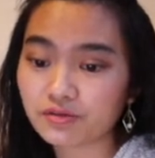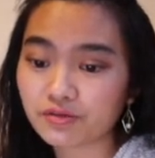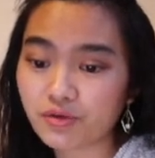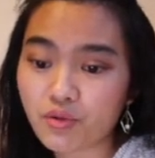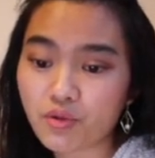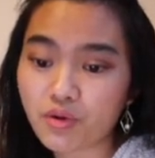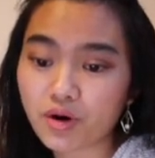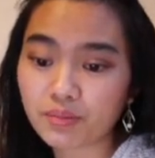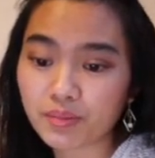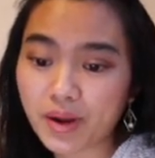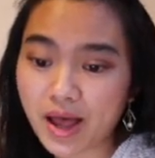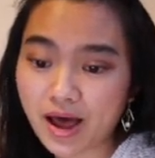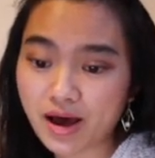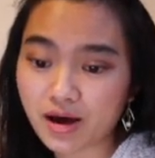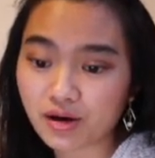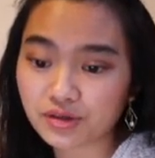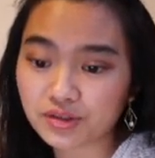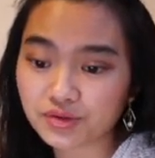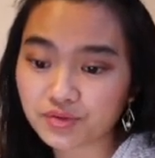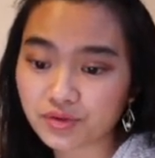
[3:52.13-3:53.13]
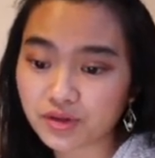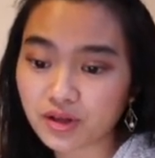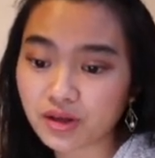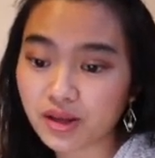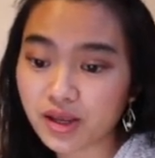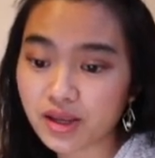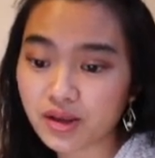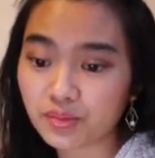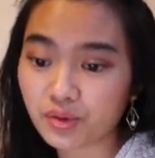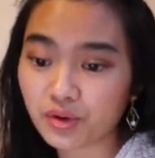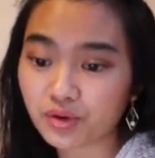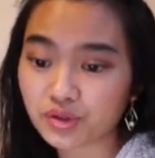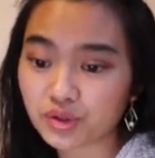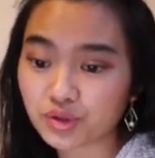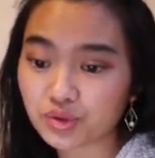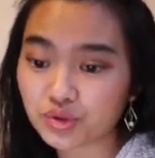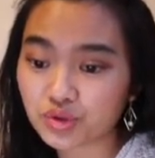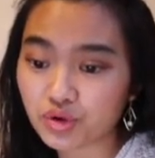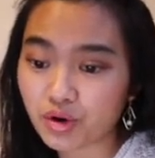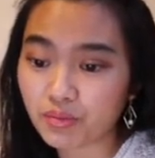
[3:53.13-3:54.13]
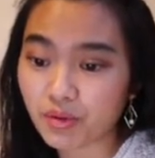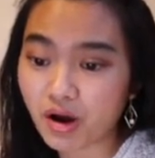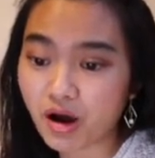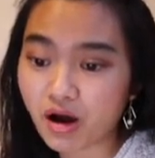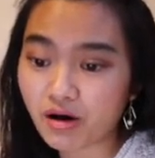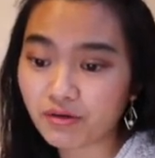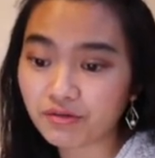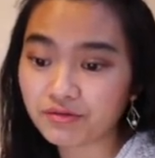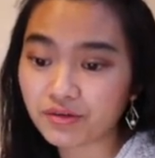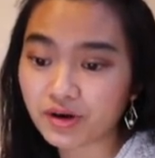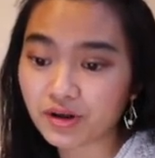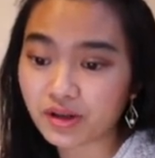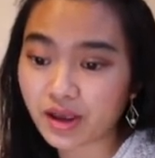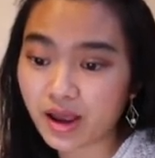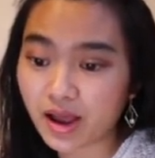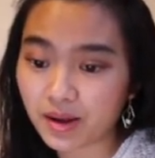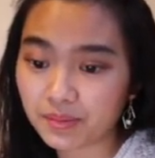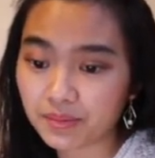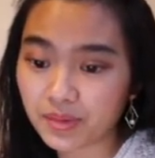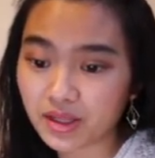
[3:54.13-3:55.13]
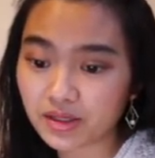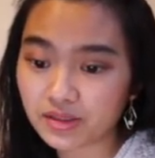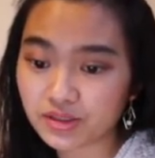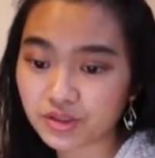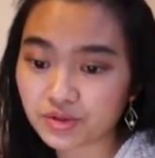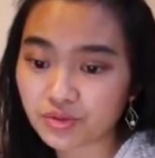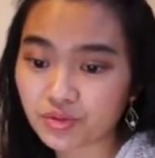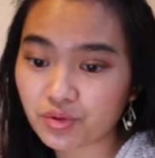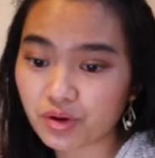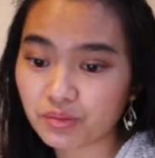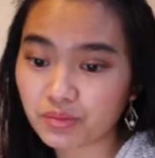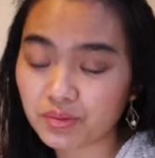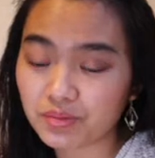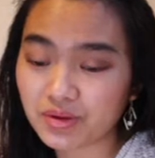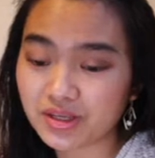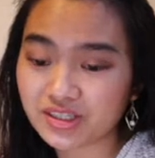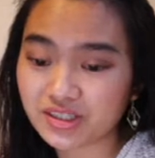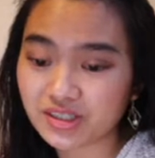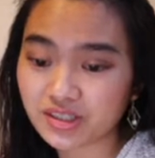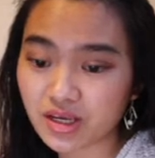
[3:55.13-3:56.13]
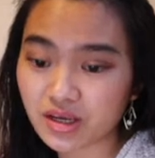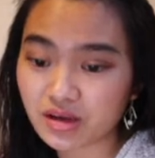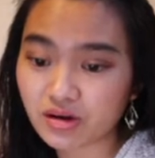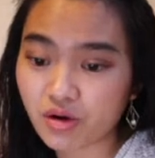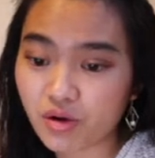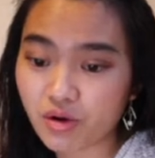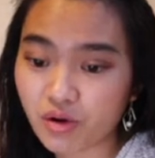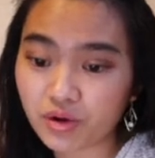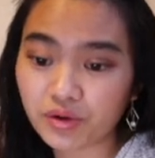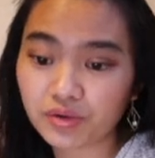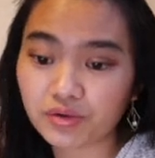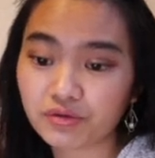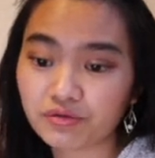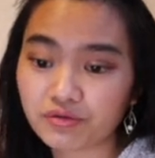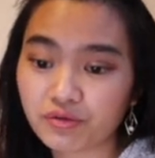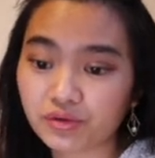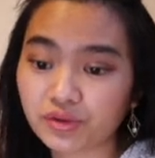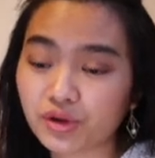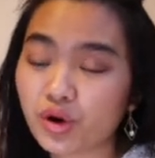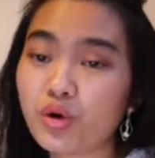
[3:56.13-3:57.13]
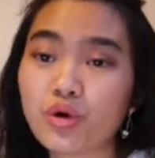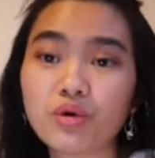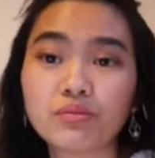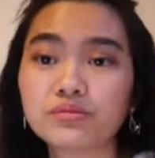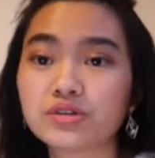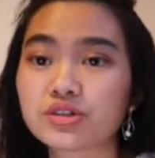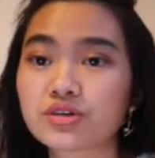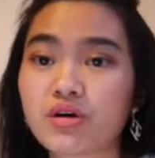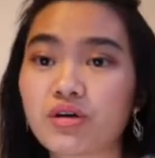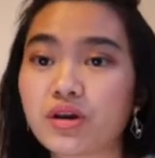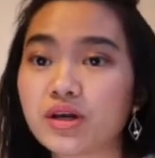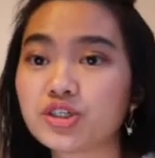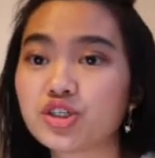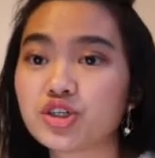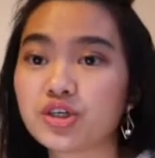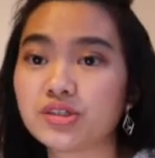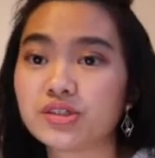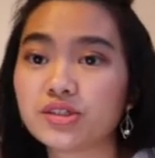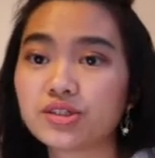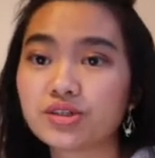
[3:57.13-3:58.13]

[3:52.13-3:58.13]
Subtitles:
£4 for the label to drop off at the Hamas or maybe €6 for the home's collection.